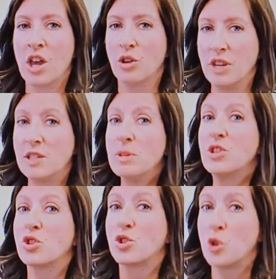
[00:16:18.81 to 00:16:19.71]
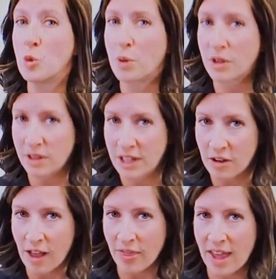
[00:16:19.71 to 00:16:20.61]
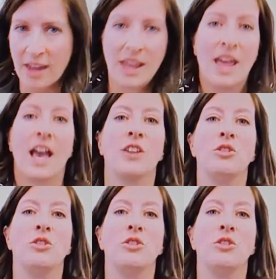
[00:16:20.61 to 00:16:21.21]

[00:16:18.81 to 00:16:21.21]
you need to be super clear on that. And